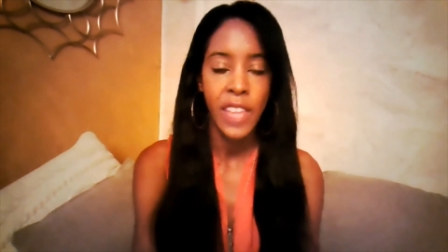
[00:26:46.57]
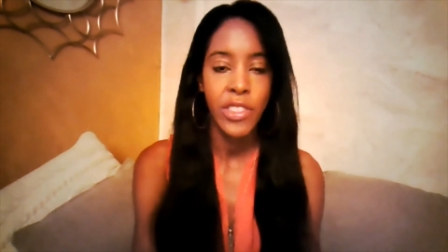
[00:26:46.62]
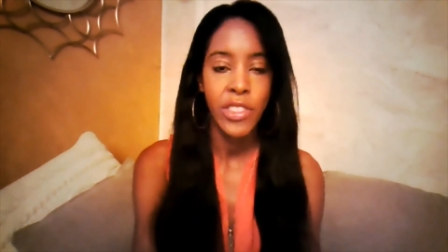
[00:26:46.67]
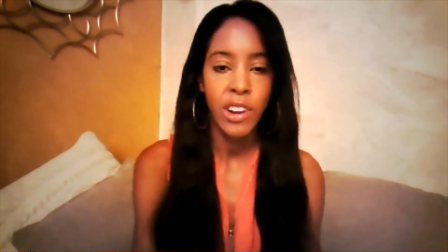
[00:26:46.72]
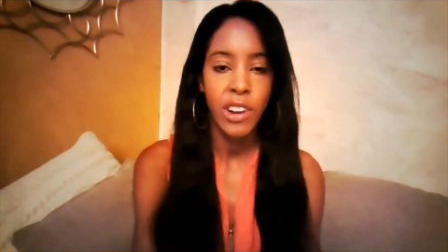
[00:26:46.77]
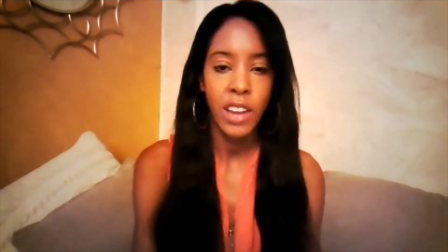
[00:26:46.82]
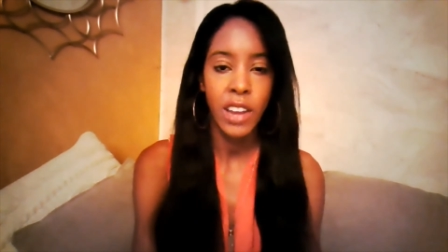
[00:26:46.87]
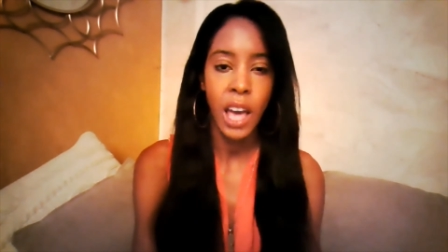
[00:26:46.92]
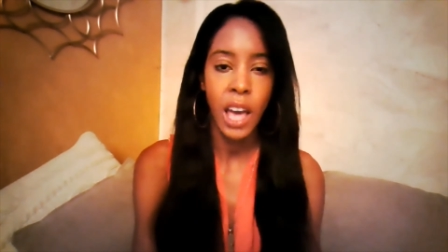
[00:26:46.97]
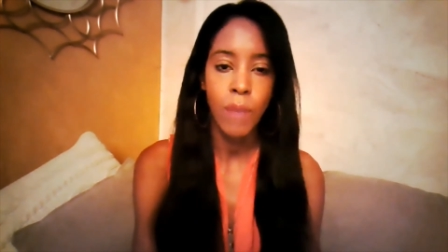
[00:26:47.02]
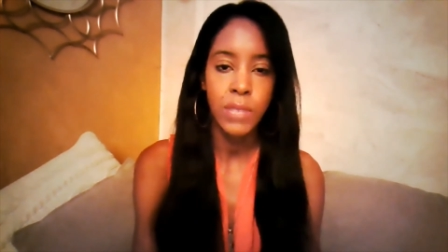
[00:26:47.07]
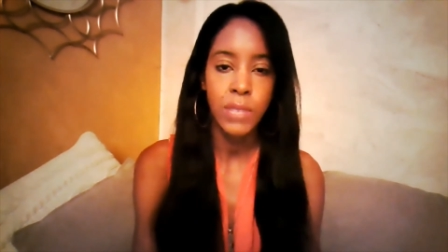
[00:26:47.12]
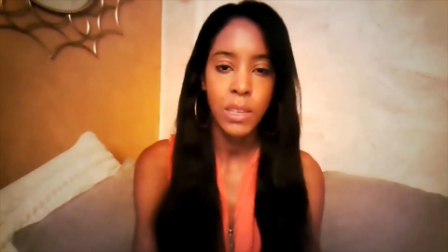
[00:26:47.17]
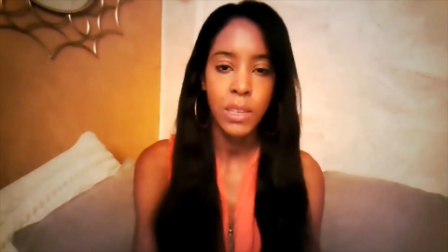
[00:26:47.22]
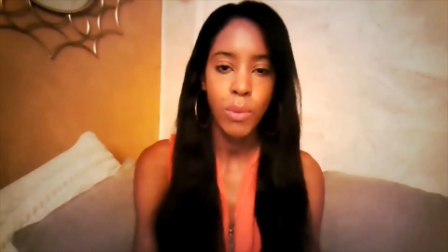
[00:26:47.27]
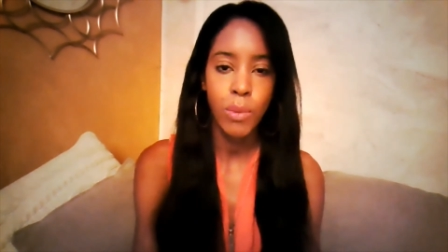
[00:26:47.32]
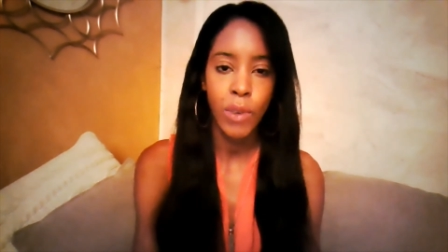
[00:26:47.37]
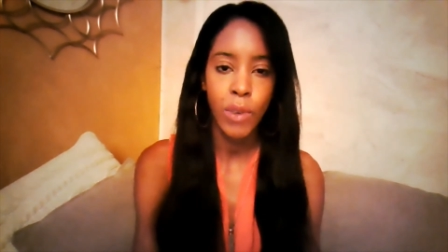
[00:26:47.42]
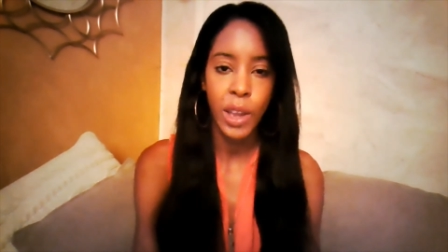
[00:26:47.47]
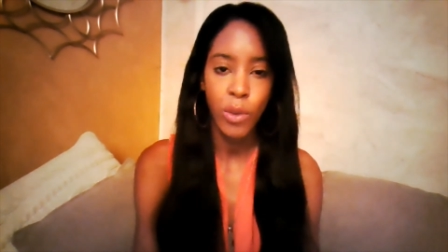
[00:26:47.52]
there comes
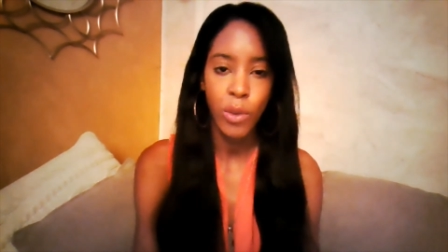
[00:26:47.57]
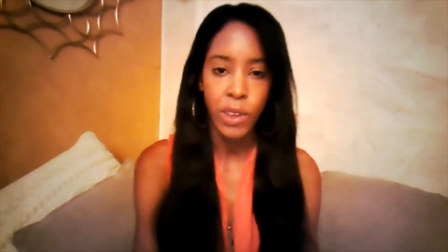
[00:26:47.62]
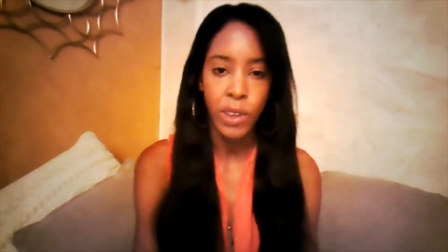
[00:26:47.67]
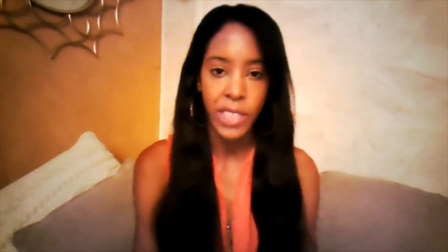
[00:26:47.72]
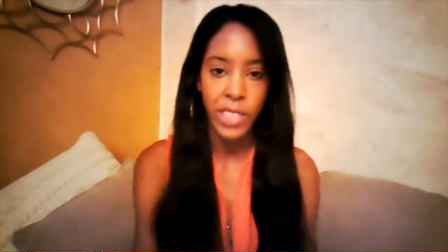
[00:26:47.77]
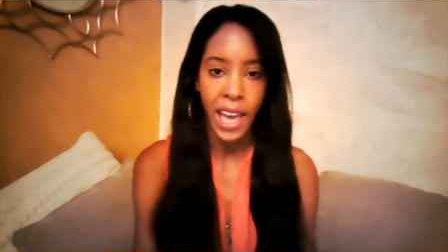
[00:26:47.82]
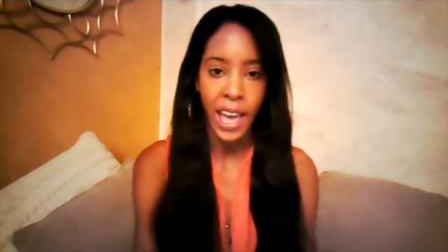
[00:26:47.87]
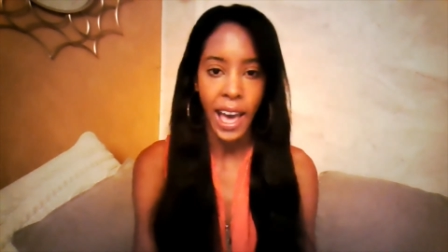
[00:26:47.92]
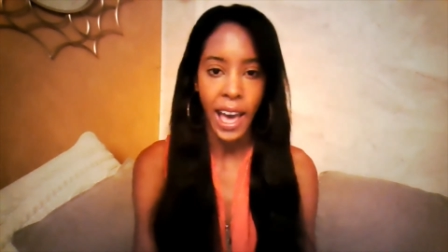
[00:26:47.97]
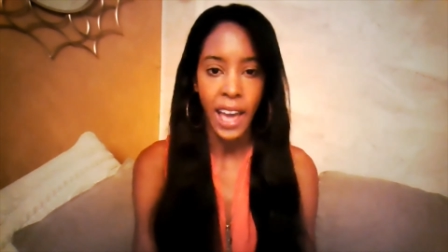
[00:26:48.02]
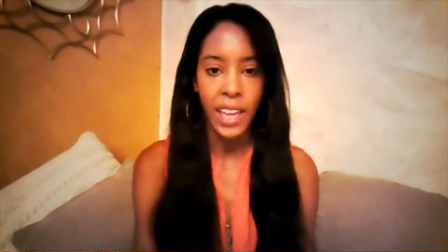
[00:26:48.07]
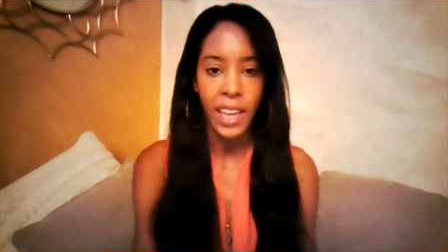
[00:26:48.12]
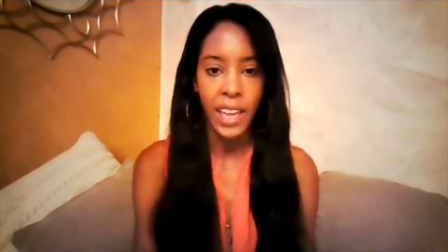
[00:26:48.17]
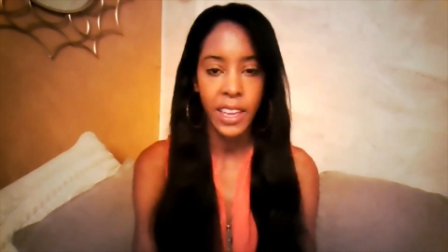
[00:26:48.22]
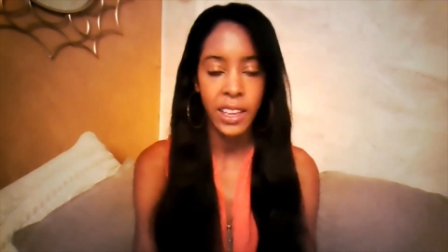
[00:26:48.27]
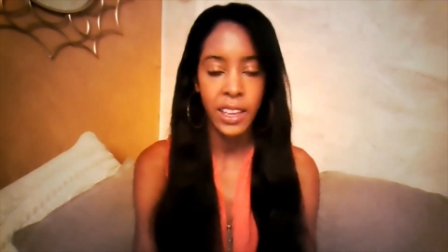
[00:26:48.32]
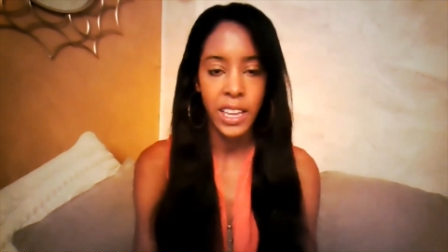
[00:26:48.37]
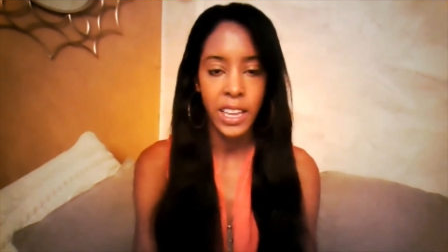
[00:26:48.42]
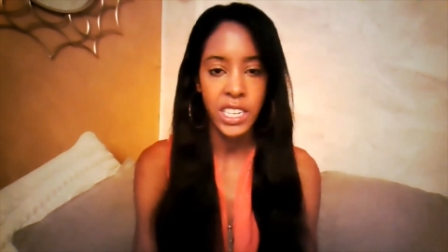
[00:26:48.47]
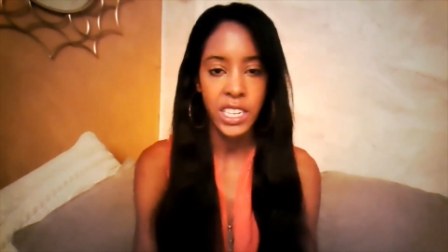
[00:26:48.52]
a point where that
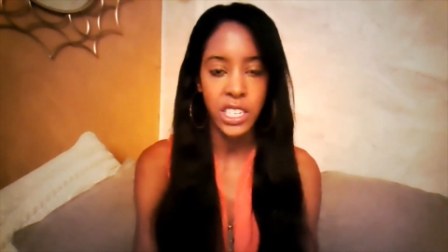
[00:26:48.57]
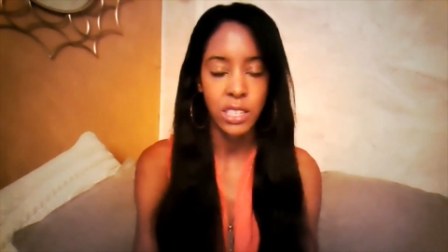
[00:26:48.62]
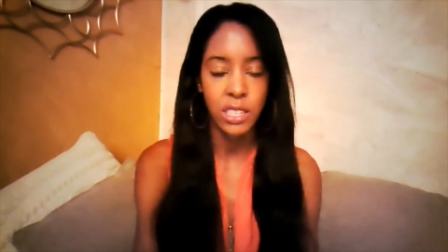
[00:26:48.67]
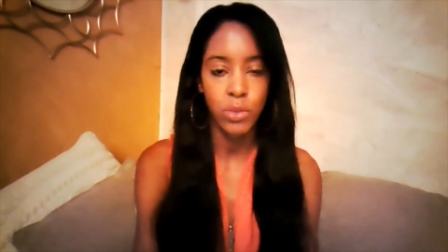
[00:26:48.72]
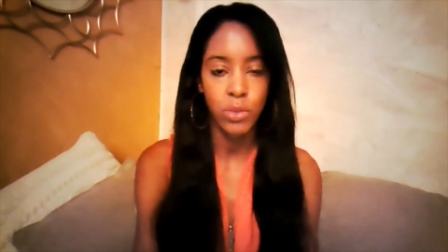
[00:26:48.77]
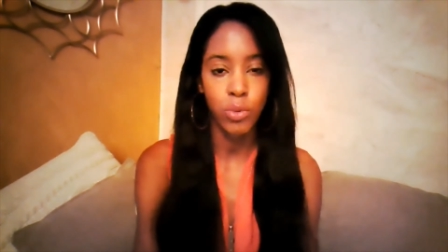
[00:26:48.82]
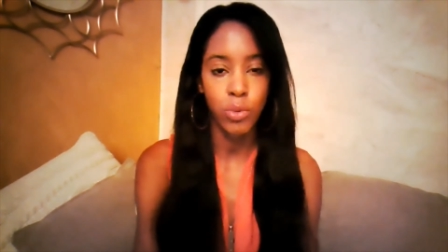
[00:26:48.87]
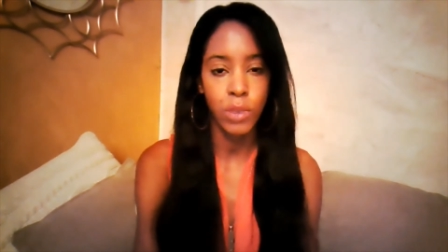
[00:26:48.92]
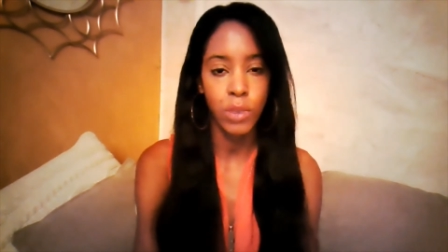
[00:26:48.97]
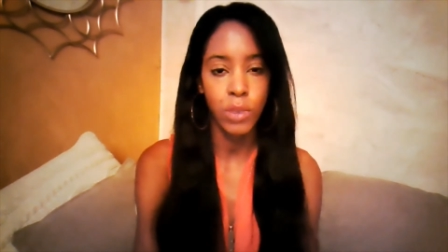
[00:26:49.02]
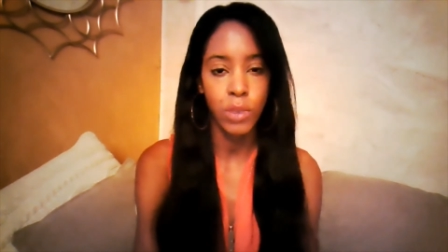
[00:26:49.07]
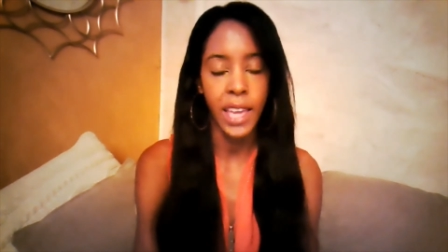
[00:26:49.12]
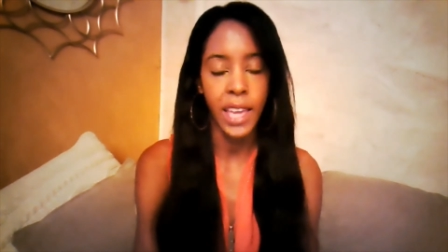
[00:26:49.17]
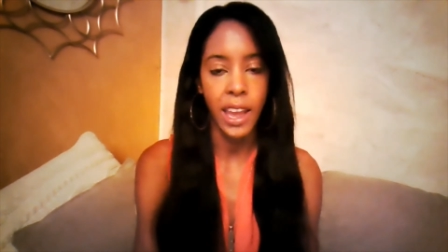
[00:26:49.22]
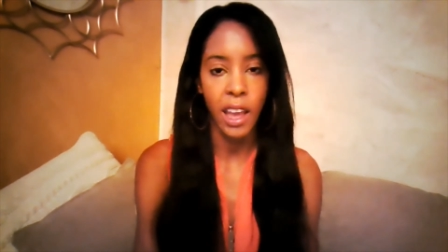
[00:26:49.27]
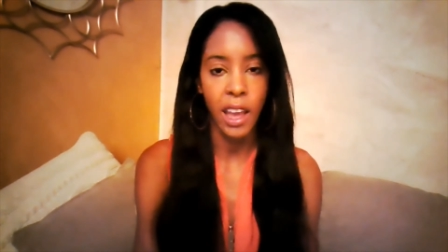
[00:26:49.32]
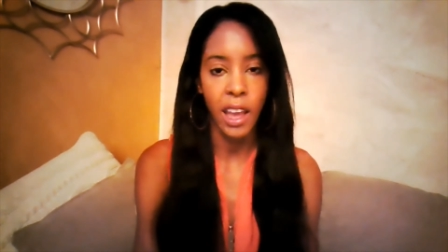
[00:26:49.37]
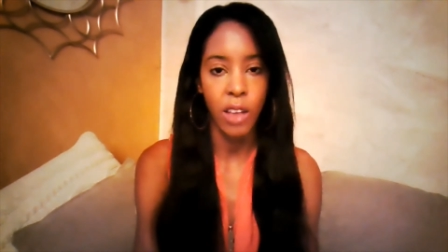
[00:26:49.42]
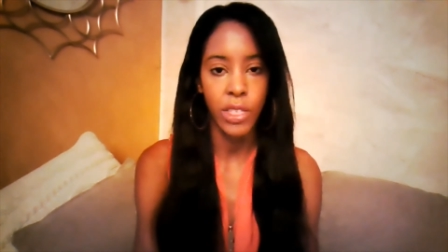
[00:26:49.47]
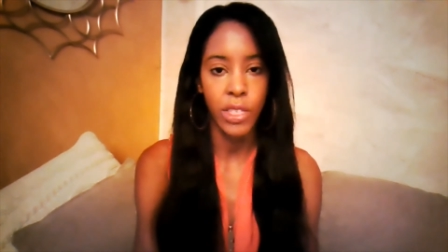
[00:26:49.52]
is just really
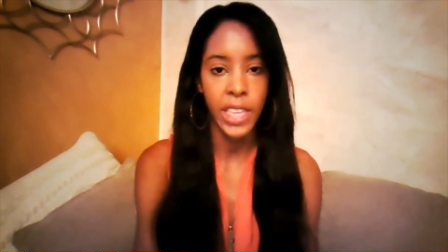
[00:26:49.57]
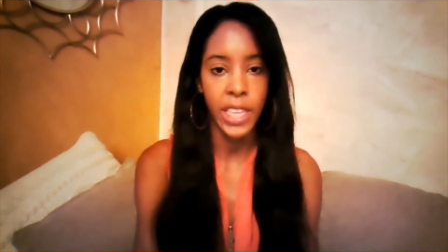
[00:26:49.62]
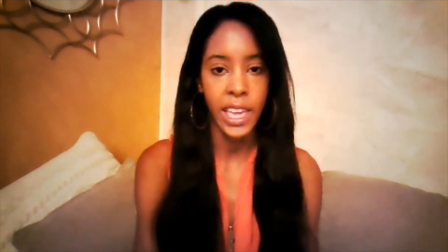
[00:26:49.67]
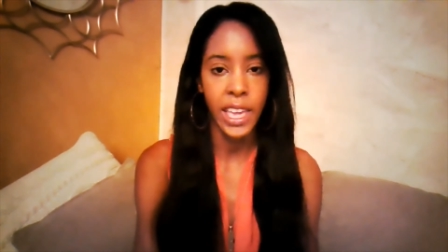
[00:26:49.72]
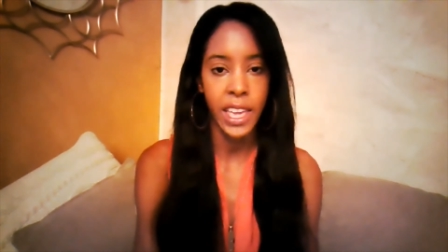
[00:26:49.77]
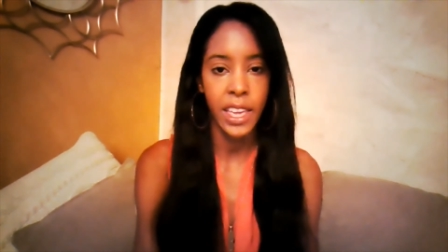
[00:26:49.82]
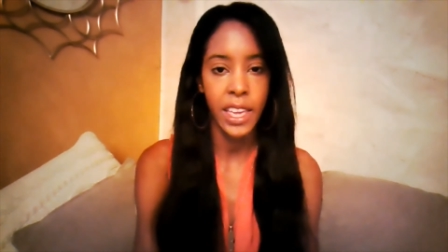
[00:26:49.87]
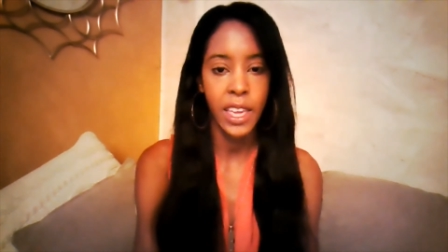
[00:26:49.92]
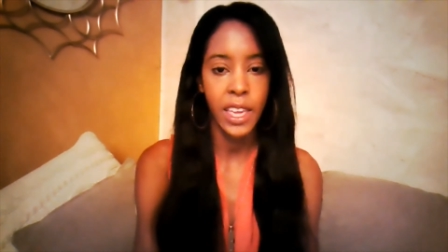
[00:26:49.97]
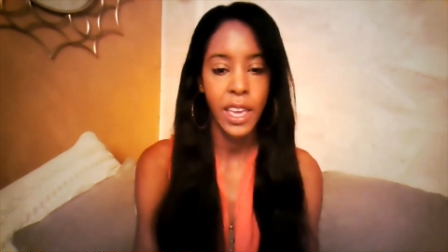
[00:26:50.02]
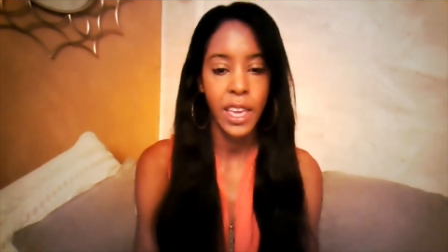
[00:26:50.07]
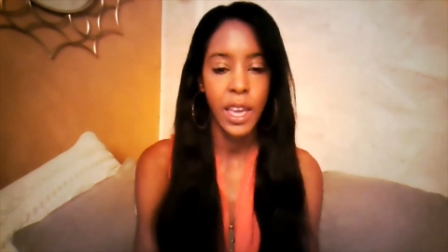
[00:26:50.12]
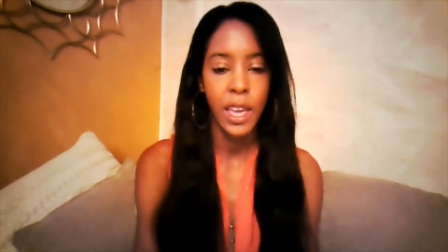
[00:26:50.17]
unhealthy,